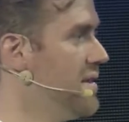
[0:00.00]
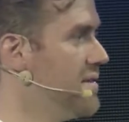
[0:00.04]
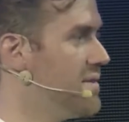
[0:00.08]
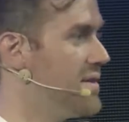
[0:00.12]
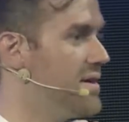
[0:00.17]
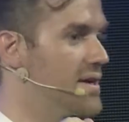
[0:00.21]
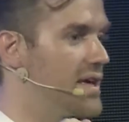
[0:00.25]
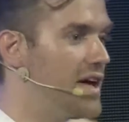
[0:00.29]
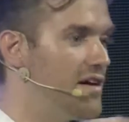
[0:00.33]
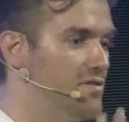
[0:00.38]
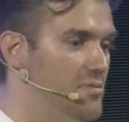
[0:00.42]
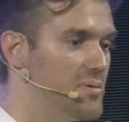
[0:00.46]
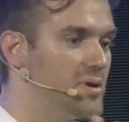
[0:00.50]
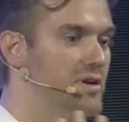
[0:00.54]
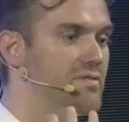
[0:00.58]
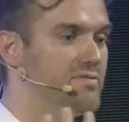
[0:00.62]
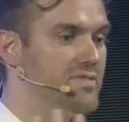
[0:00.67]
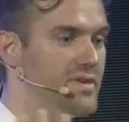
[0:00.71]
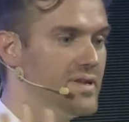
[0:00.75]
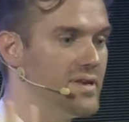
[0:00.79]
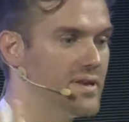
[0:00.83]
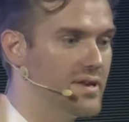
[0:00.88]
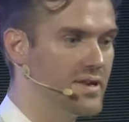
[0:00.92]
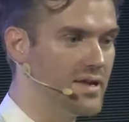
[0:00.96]
The government
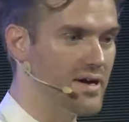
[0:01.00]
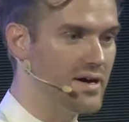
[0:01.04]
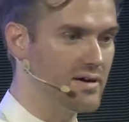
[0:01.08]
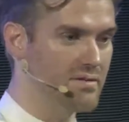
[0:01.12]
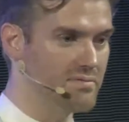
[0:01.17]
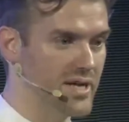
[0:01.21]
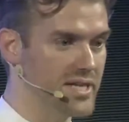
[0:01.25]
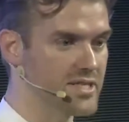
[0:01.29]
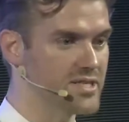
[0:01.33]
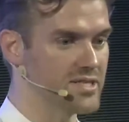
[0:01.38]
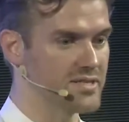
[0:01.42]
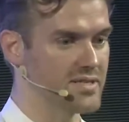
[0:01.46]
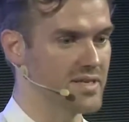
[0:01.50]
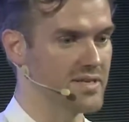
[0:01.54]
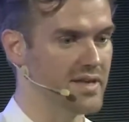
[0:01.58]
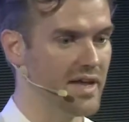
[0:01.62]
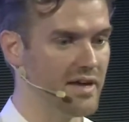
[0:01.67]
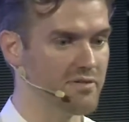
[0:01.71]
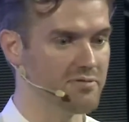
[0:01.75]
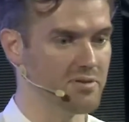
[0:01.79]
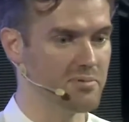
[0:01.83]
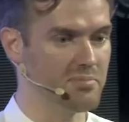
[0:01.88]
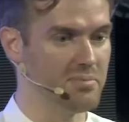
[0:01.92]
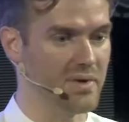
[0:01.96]
of India registered
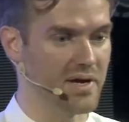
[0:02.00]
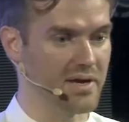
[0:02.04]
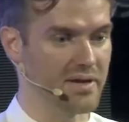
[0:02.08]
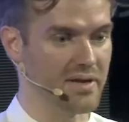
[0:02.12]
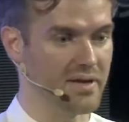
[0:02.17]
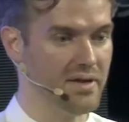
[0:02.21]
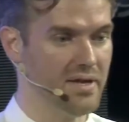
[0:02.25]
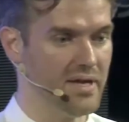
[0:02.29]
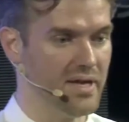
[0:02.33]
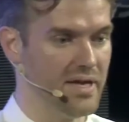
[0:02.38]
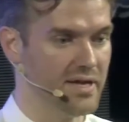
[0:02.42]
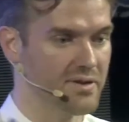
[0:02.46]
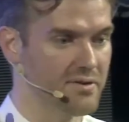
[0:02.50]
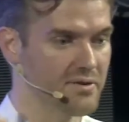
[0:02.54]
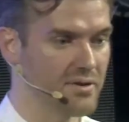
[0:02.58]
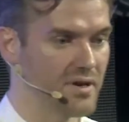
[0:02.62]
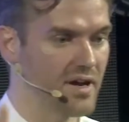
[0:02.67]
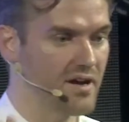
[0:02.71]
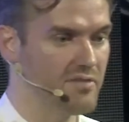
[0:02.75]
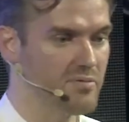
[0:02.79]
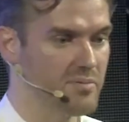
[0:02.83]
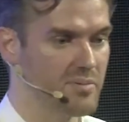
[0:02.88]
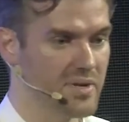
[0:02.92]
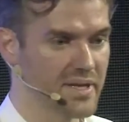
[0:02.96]
everybody into a
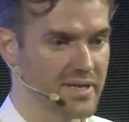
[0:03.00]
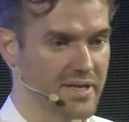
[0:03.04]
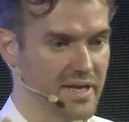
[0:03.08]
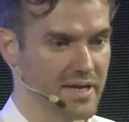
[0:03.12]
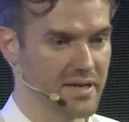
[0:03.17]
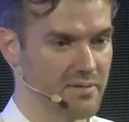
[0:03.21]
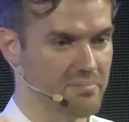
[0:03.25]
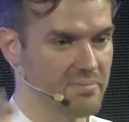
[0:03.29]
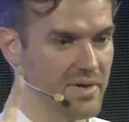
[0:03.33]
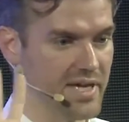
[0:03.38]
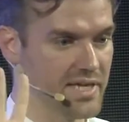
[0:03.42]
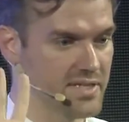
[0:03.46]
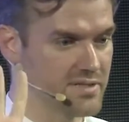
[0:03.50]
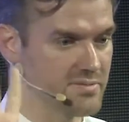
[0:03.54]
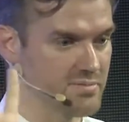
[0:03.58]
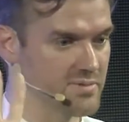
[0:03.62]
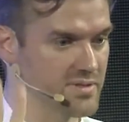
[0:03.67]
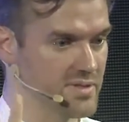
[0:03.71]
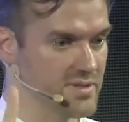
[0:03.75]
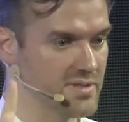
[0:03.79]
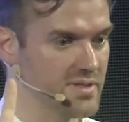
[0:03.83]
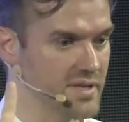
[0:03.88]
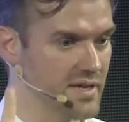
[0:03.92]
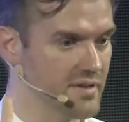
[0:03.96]
government database
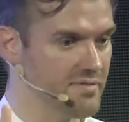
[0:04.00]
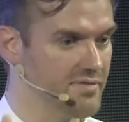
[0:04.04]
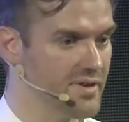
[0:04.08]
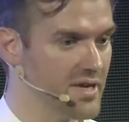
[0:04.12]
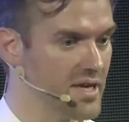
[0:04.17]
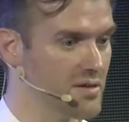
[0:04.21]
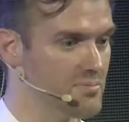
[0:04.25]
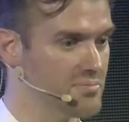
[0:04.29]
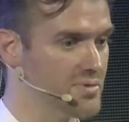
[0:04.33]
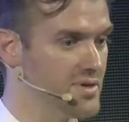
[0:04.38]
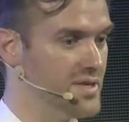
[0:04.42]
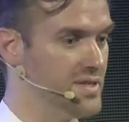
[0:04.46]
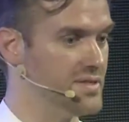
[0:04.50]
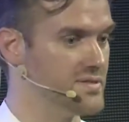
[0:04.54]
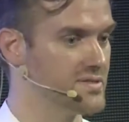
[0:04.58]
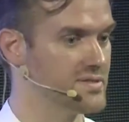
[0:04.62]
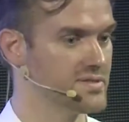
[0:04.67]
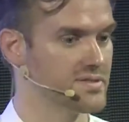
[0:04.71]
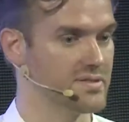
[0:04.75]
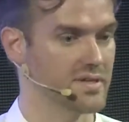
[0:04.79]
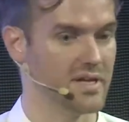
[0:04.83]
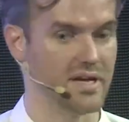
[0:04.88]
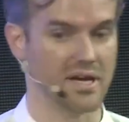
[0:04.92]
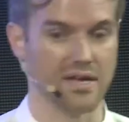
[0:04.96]
with their
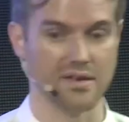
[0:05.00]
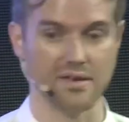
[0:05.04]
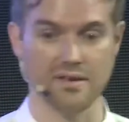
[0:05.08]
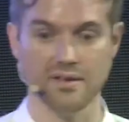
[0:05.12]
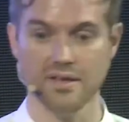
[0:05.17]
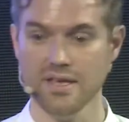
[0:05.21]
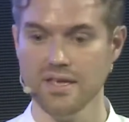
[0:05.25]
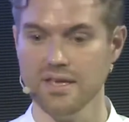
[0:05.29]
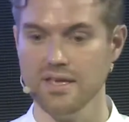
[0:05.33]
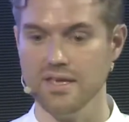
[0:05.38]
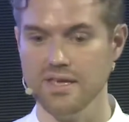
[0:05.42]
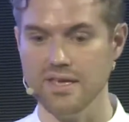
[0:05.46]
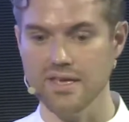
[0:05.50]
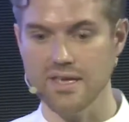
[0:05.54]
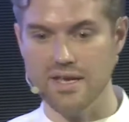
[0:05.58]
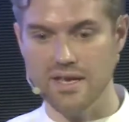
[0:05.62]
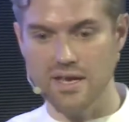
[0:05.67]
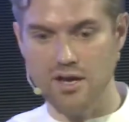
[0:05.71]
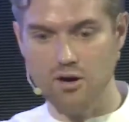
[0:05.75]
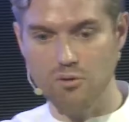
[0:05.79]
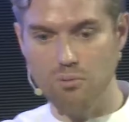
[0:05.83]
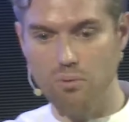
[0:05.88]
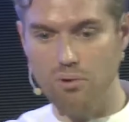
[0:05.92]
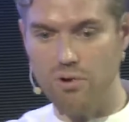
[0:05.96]
fingerprints, and he
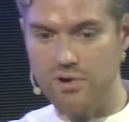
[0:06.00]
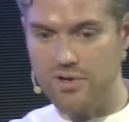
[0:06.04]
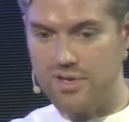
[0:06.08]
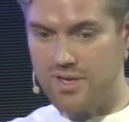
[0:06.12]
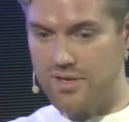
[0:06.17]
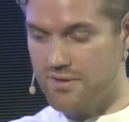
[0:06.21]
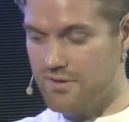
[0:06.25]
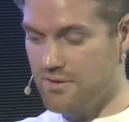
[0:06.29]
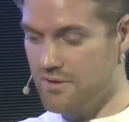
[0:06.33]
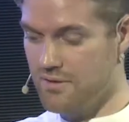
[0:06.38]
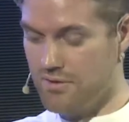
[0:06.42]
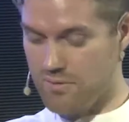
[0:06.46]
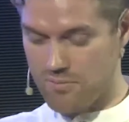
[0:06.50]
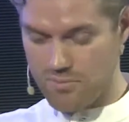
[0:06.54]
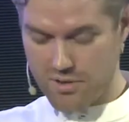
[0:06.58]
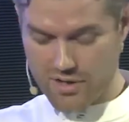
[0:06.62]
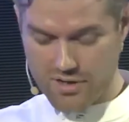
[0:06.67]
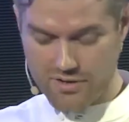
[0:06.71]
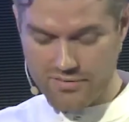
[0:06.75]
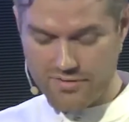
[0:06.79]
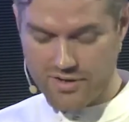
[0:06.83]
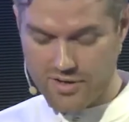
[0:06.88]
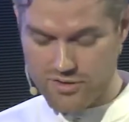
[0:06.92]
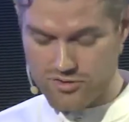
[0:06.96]
can now walk into
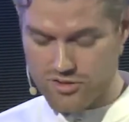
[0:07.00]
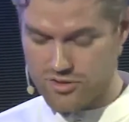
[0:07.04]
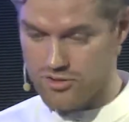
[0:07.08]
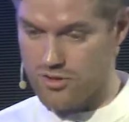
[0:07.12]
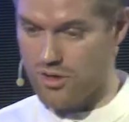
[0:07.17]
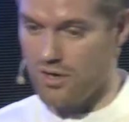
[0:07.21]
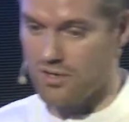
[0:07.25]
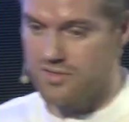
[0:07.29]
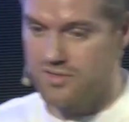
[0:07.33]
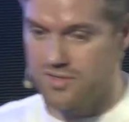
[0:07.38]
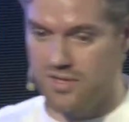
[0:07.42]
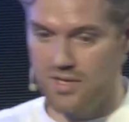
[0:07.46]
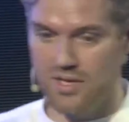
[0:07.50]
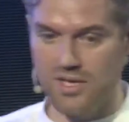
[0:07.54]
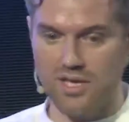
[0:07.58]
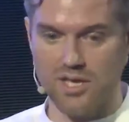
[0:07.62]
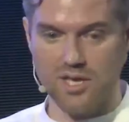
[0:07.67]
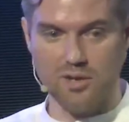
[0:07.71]
one of our stores,